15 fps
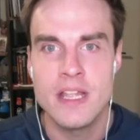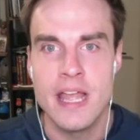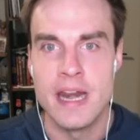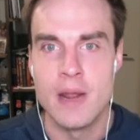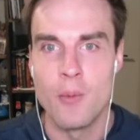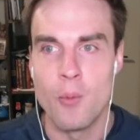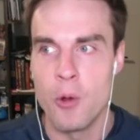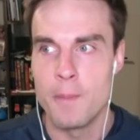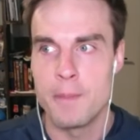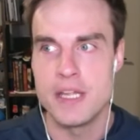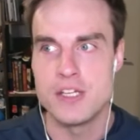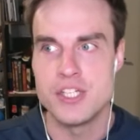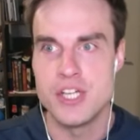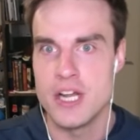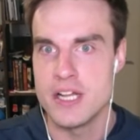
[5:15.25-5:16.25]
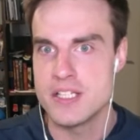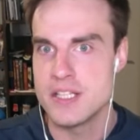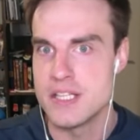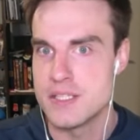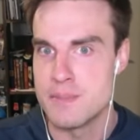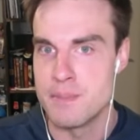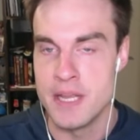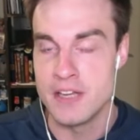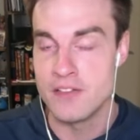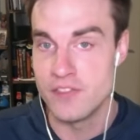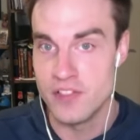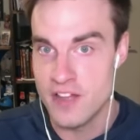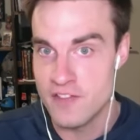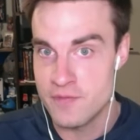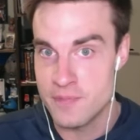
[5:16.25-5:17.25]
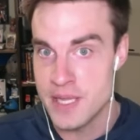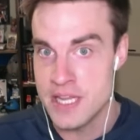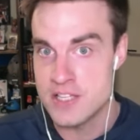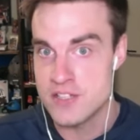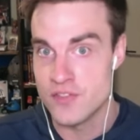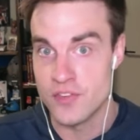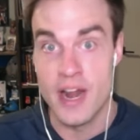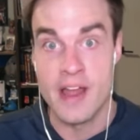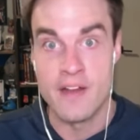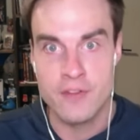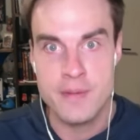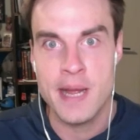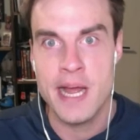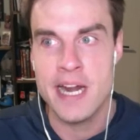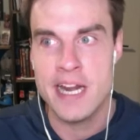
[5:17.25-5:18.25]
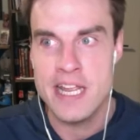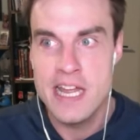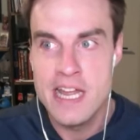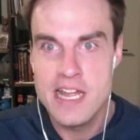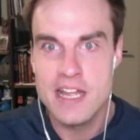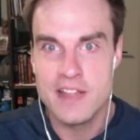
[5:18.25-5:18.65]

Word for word: and it won't be just this big fluff piece for everybody